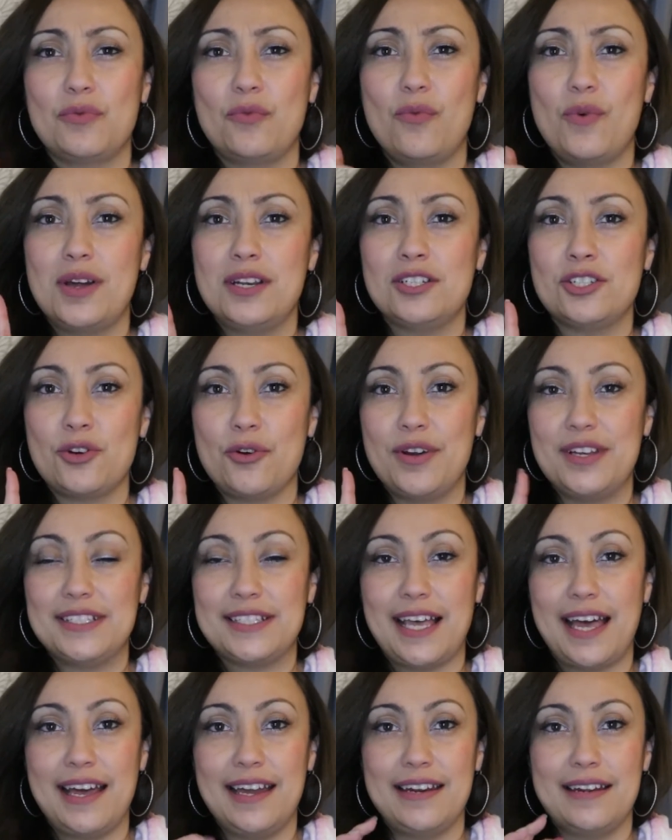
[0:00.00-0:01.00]
one choice
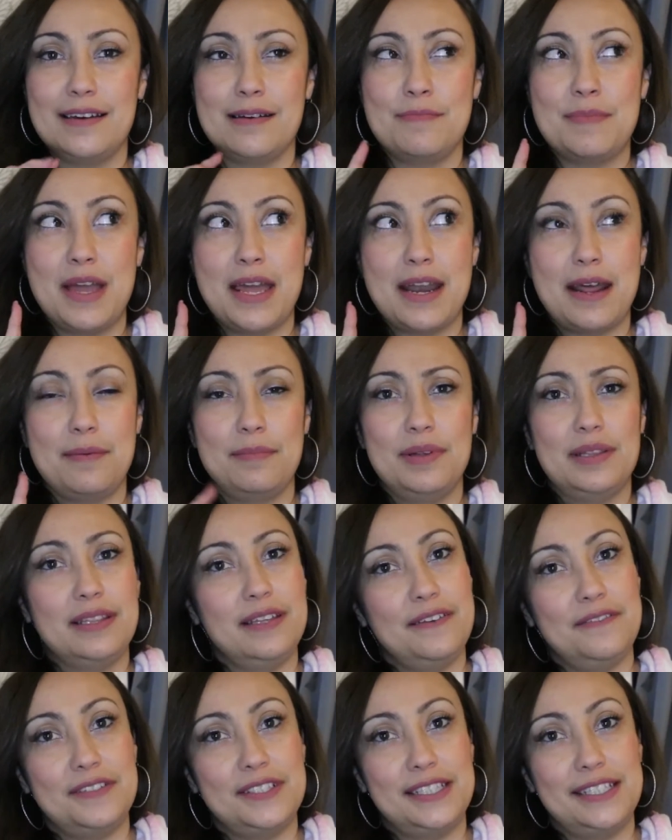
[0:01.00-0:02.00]
item and I
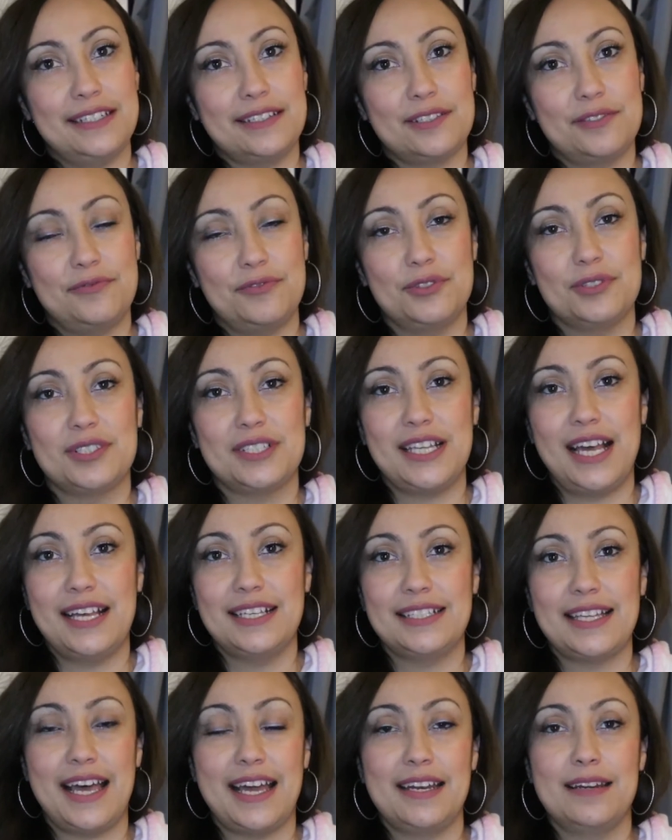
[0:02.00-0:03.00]
believe 6
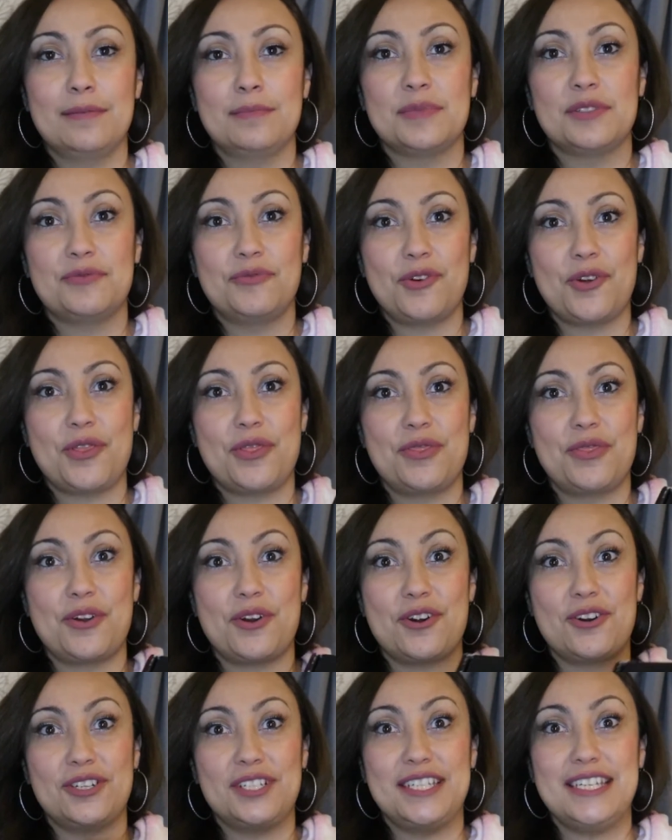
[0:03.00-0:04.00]
full-size items for
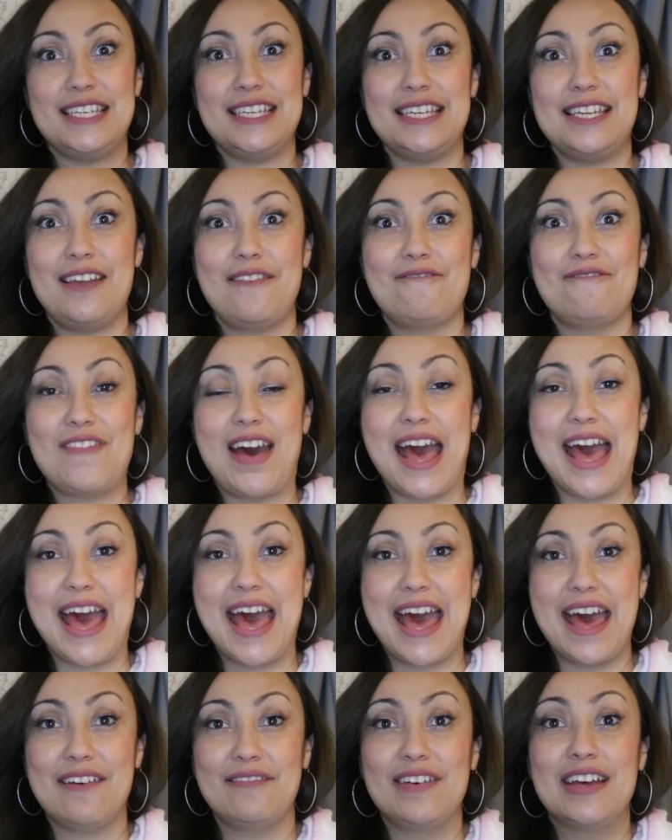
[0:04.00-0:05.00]

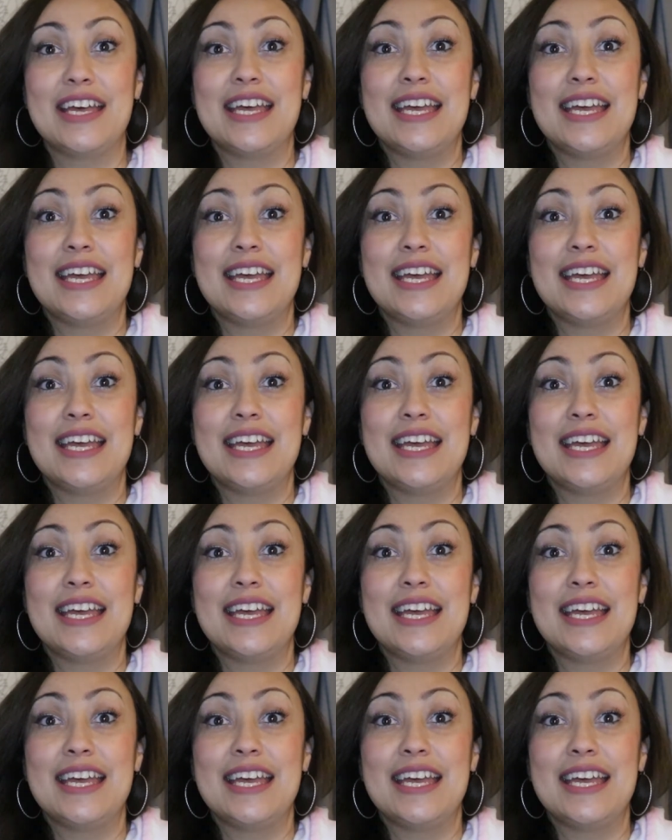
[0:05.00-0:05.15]
$35.